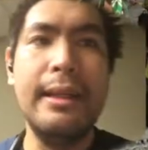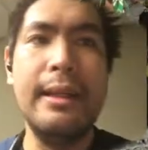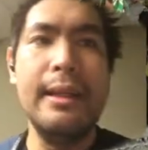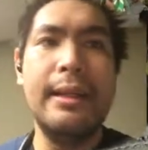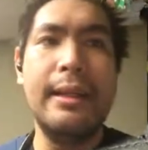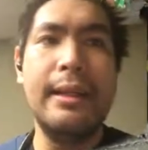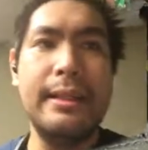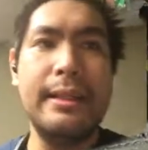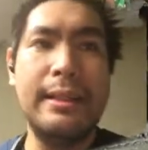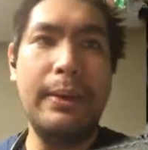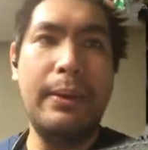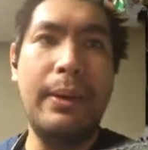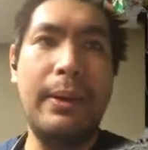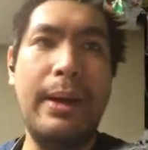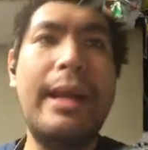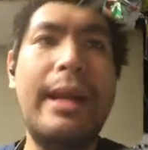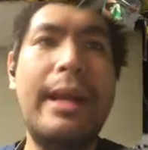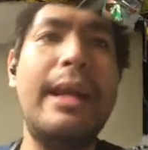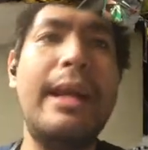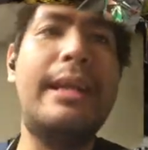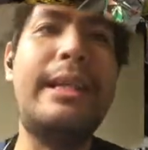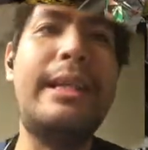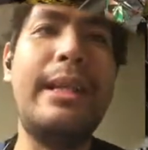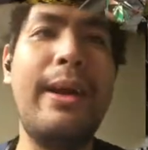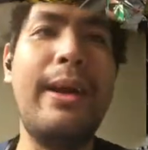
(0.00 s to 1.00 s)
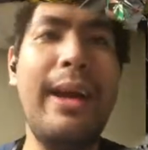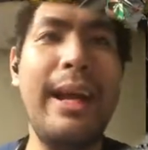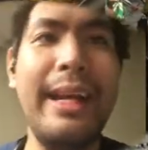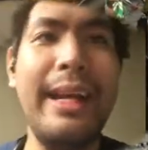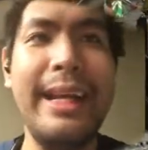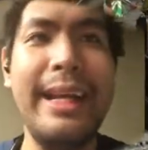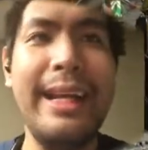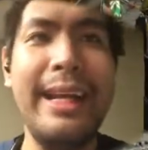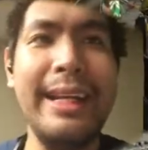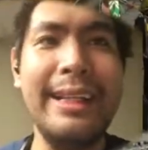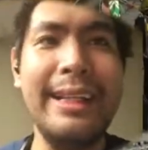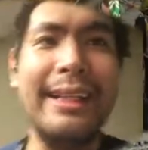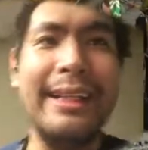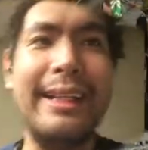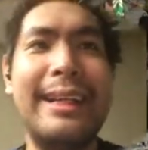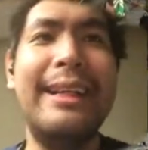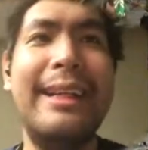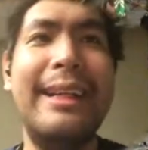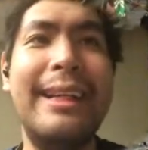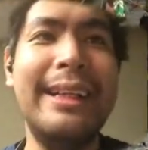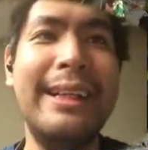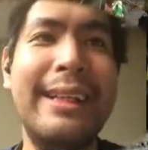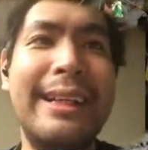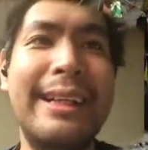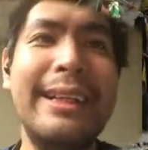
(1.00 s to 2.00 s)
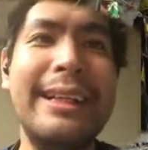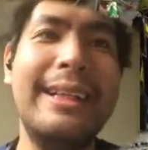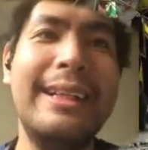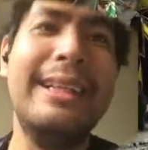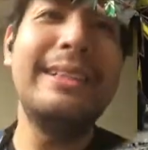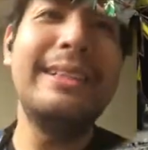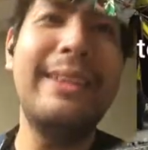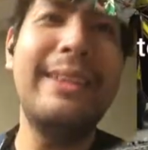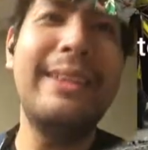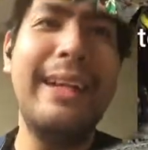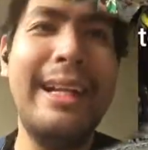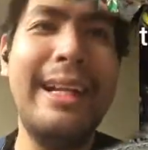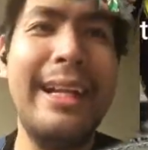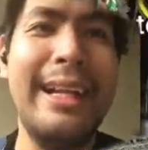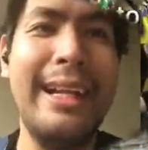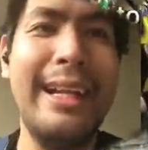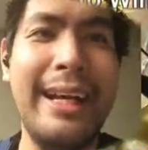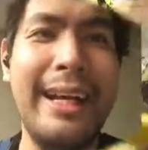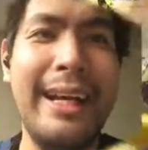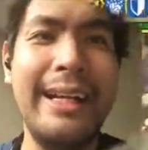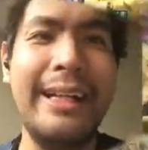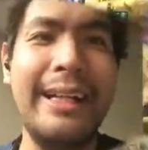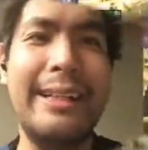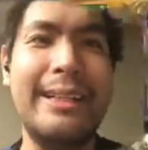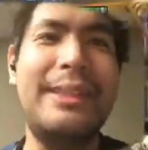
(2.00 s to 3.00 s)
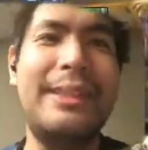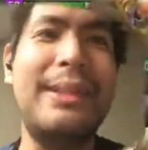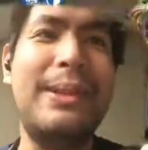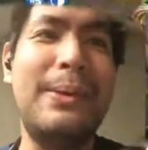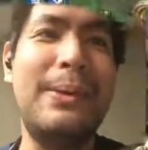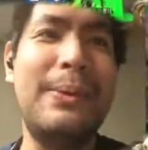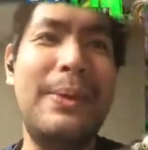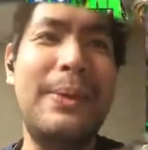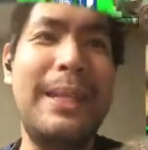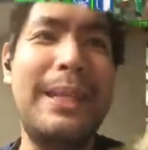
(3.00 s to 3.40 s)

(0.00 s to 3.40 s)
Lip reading: because they were trying to hit Haikatun